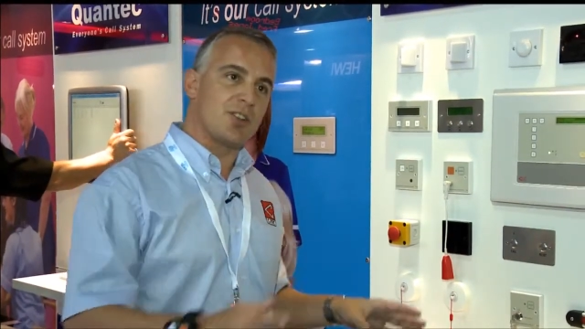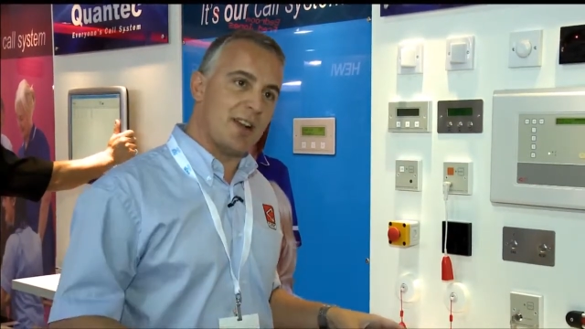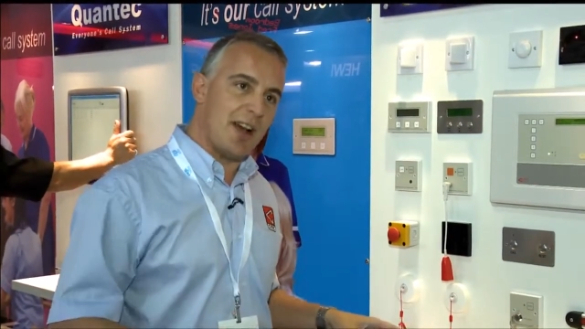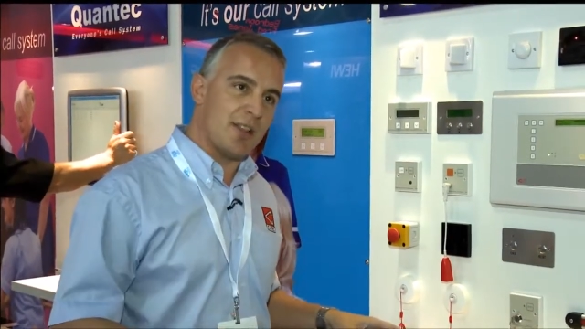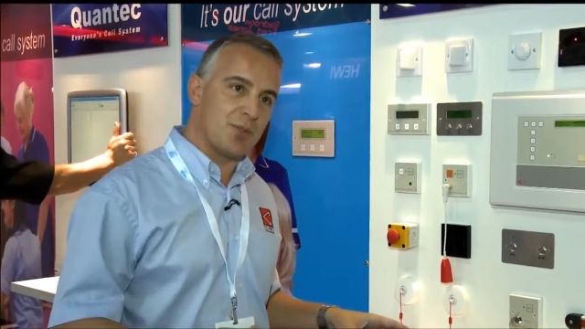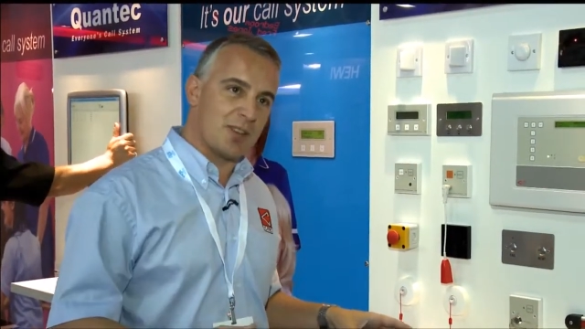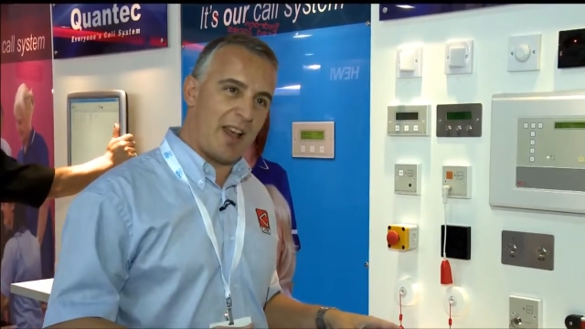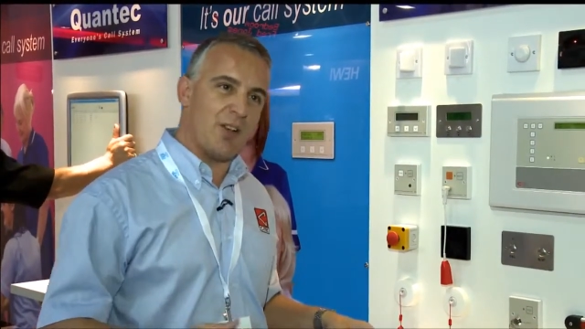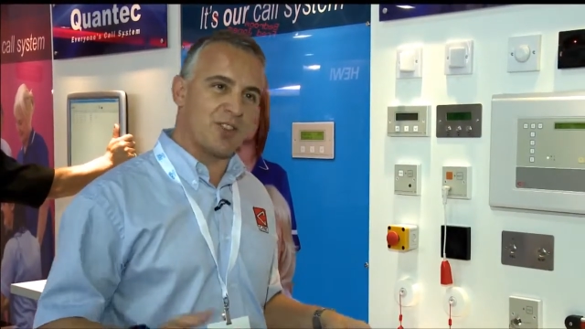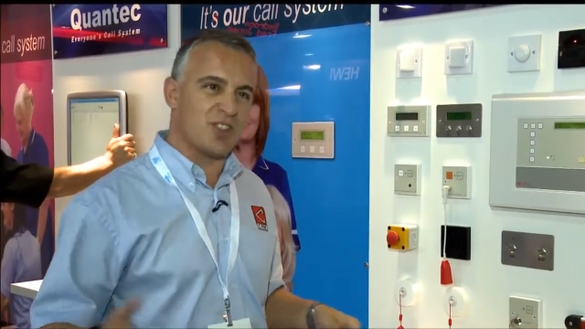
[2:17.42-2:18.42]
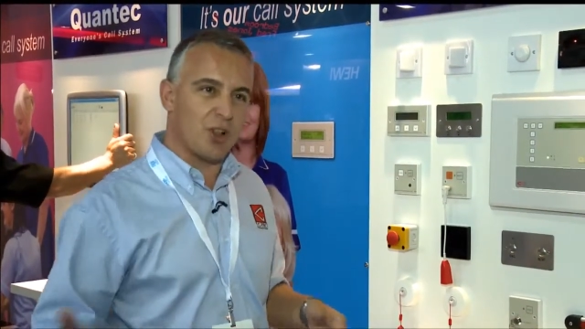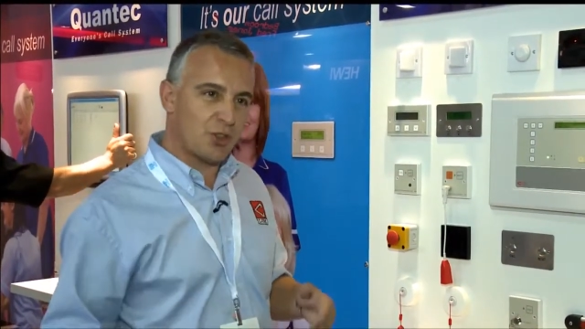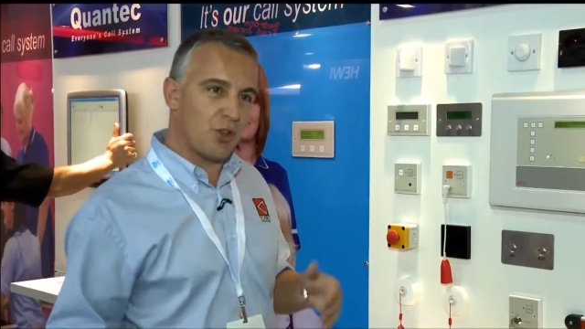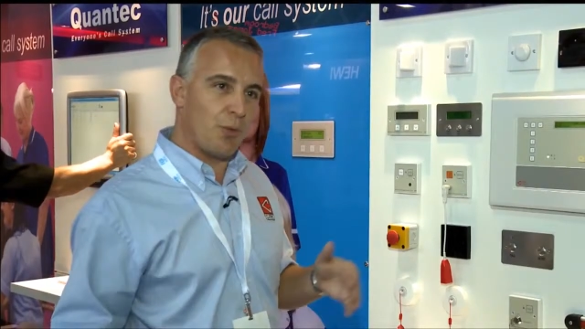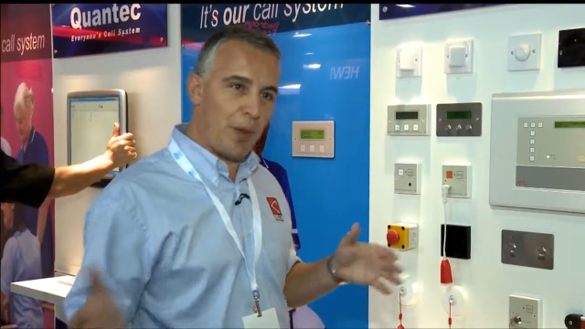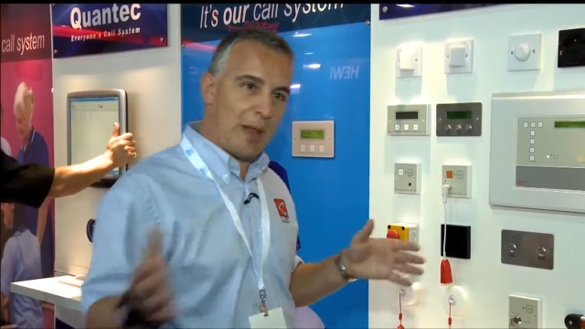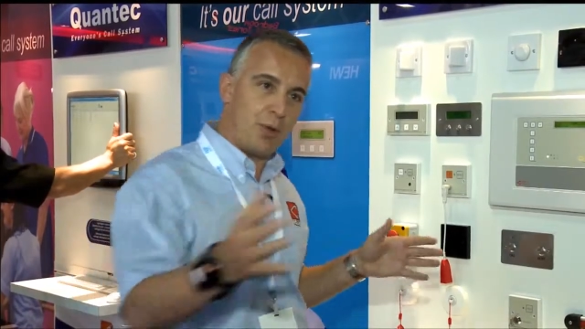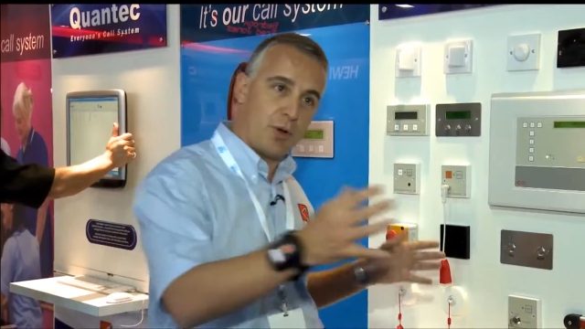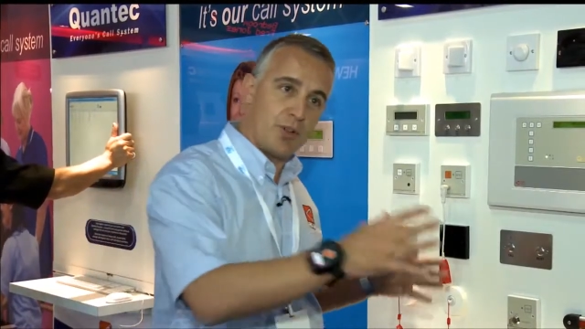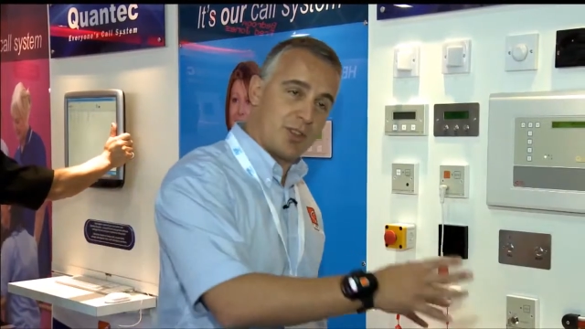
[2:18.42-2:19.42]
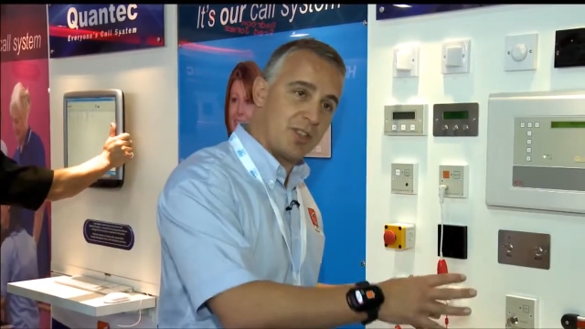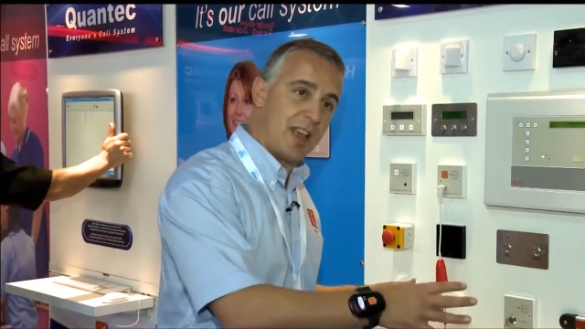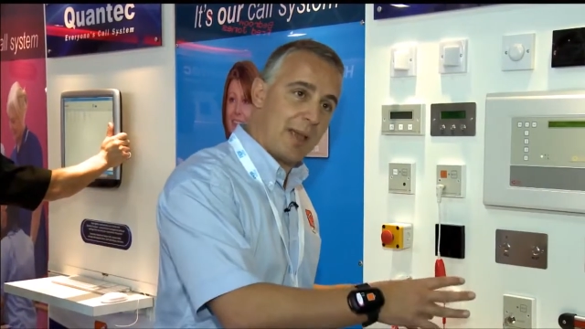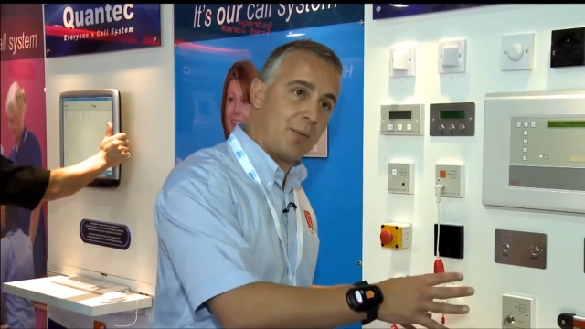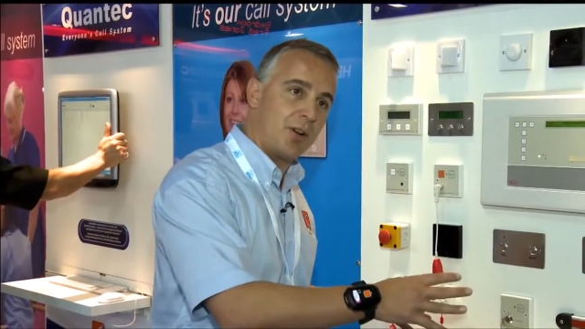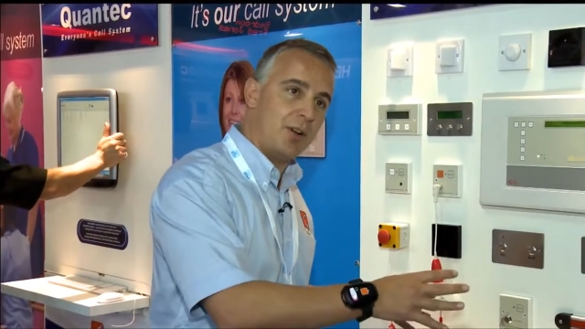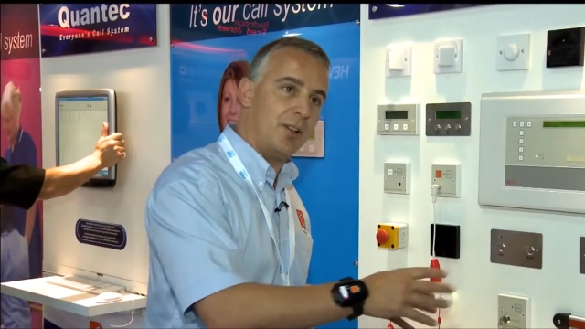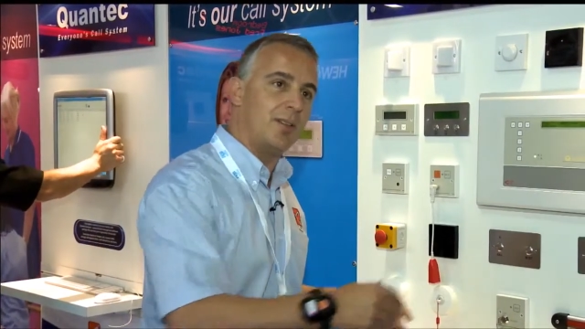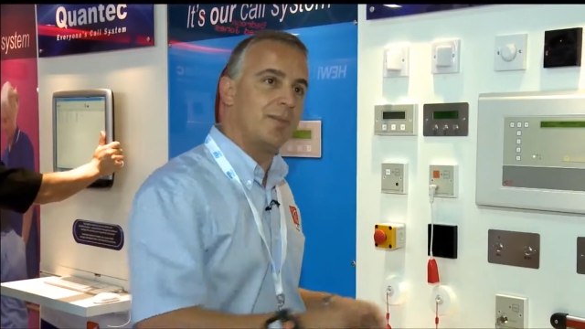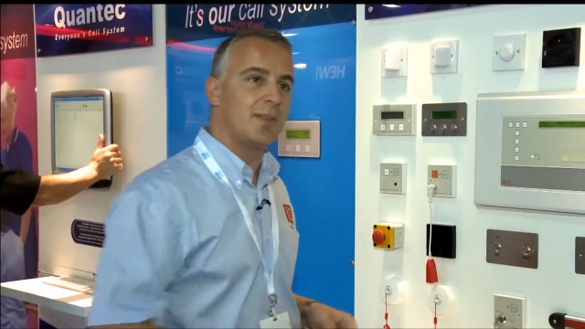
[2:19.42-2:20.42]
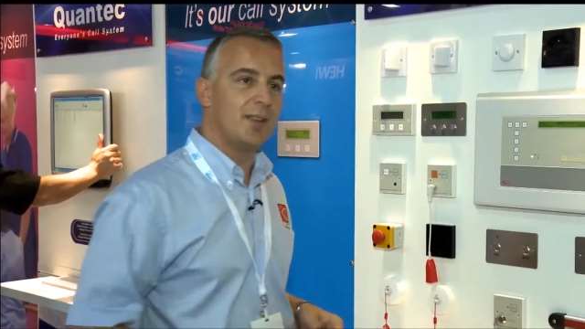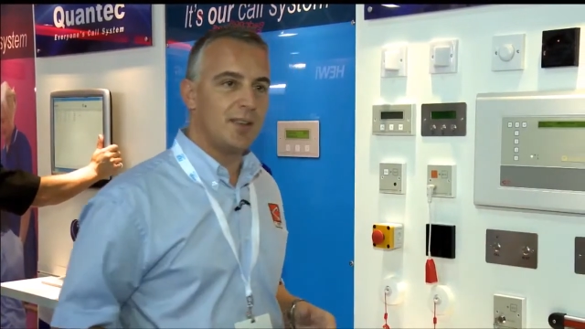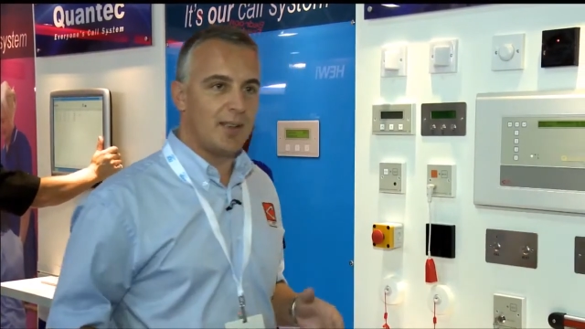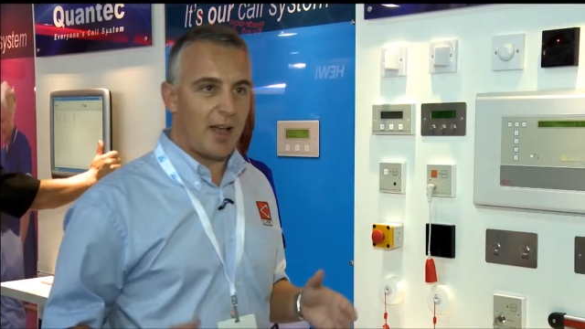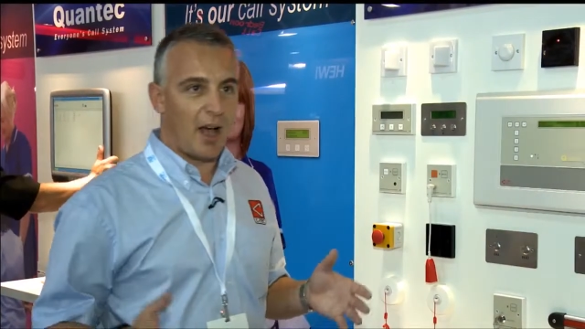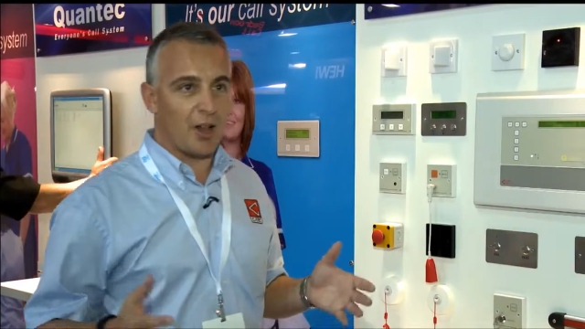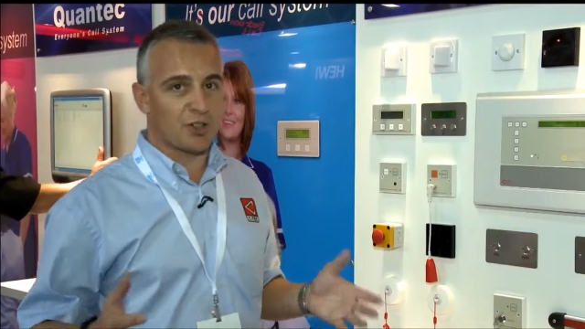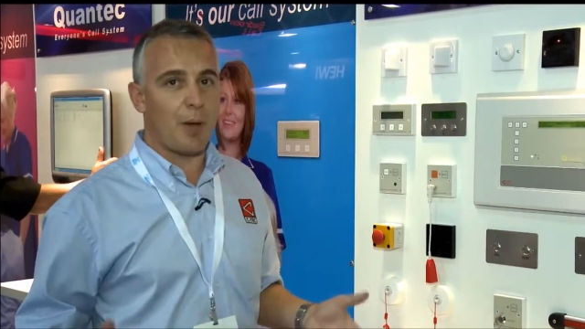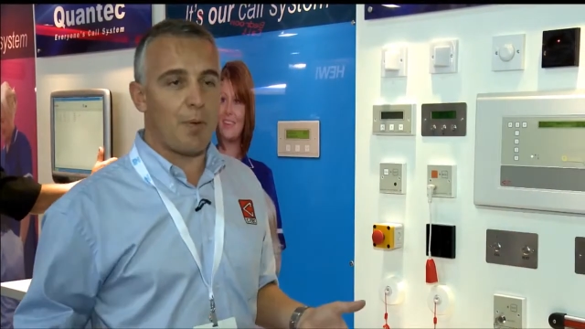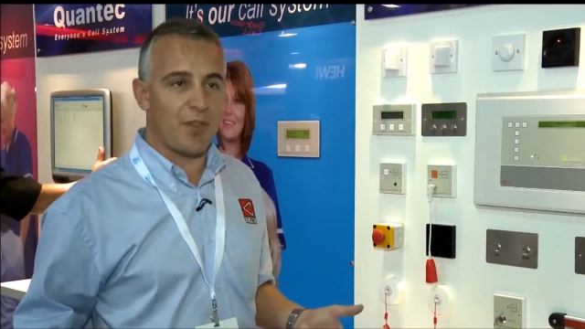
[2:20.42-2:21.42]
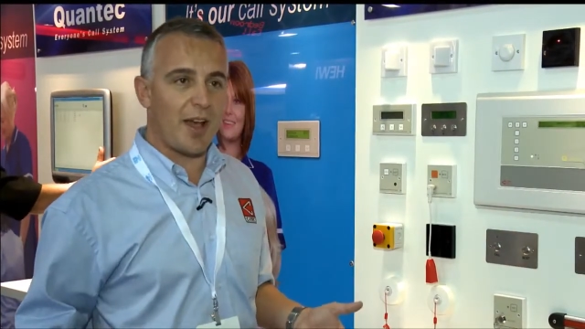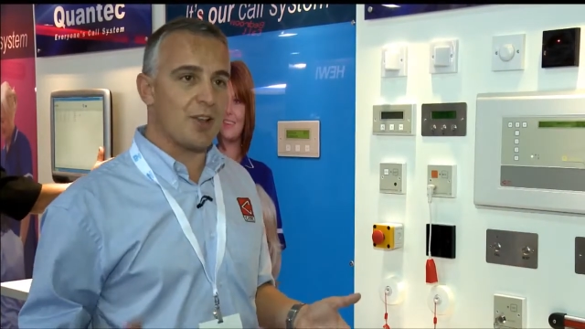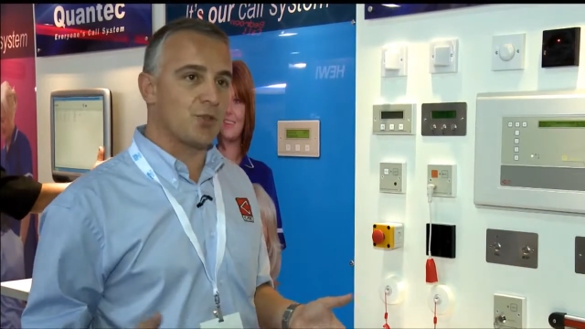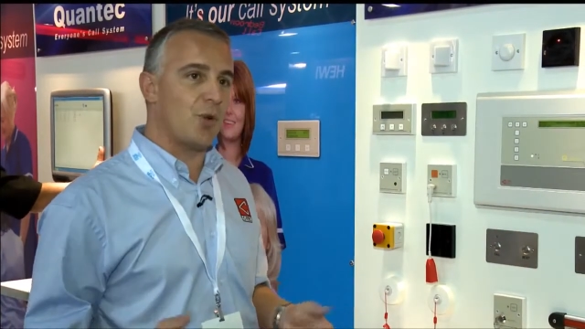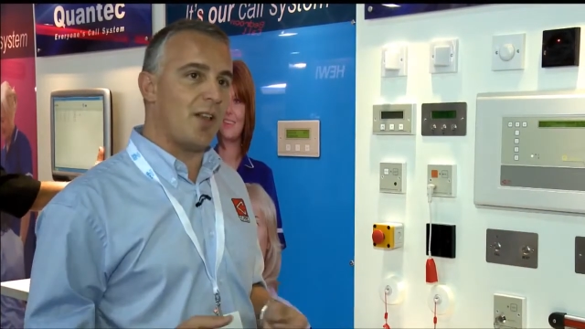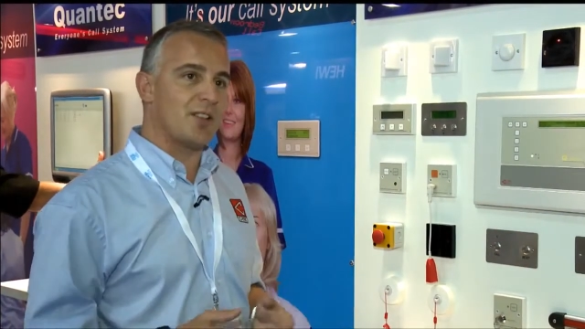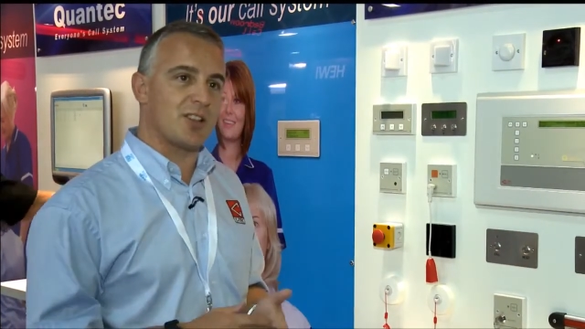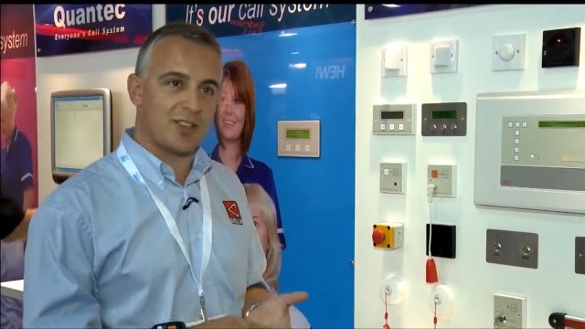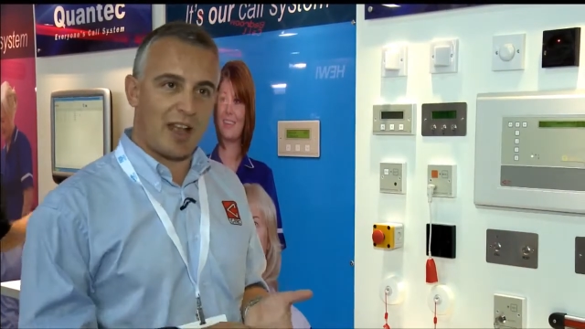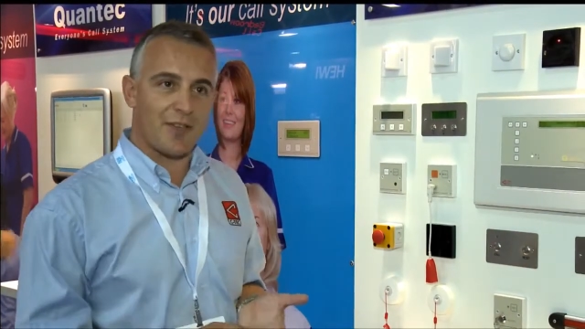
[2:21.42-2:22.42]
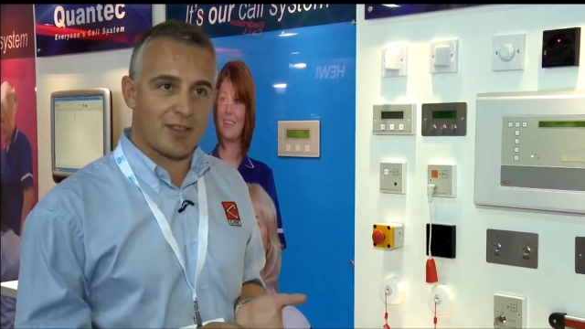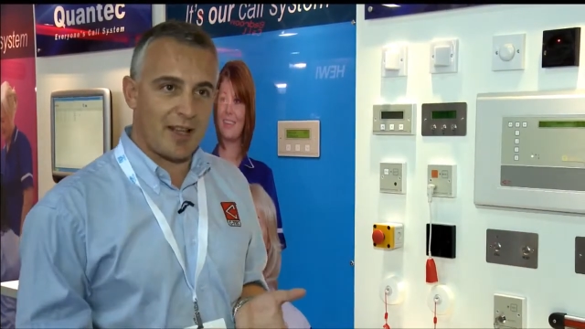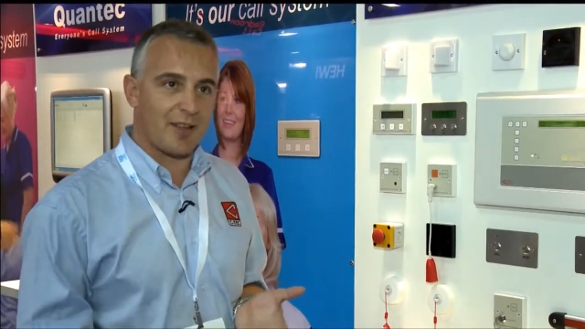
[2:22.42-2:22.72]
it out themselves. There's not two people going to the same call. On top of that as well is a staff attack